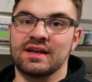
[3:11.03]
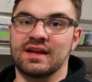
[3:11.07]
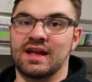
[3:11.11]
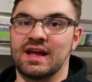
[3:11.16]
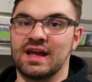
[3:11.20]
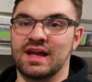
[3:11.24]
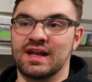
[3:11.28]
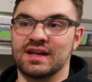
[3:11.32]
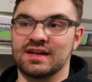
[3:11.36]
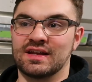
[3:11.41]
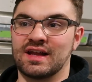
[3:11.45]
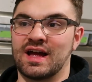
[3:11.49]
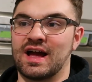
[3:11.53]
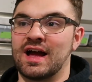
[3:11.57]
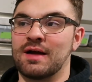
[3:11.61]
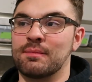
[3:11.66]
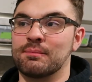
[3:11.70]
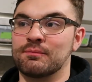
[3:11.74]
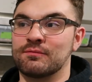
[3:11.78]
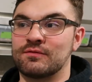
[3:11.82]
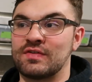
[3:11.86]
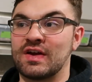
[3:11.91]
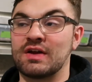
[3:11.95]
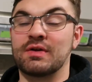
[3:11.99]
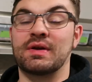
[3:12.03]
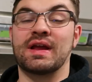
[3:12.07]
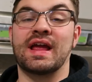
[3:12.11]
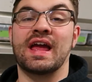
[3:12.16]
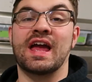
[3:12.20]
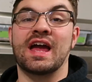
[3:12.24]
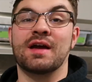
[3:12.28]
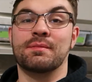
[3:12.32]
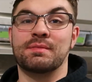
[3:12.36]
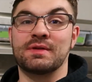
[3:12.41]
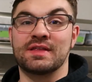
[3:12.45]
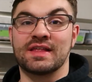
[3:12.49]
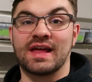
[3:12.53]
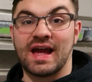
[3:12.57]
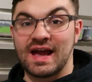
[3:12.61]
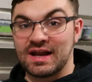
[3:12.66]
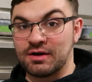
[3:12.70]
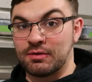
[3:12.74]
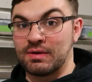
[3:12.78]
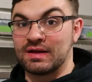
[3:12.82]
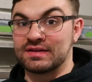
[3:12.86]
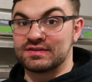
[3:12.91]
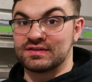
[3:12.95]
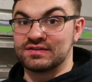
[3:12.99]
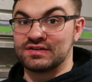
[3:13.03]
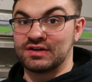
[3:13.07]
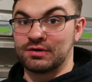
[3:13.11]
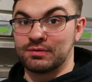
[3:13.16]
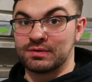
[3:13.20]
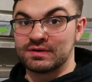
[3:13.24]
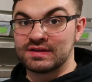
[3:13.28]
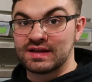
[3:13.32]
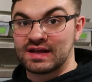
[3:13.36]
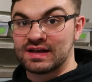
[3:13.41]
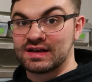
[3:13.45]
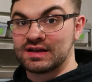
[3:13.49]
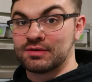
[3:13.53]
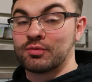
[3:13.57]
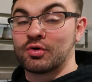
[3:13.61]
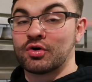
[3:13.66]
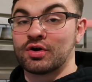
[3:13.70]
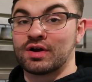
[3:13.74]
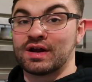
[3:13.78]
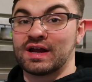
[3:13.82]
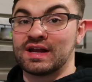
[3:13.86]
and I'm very happy that I don't have to deal with that anymore,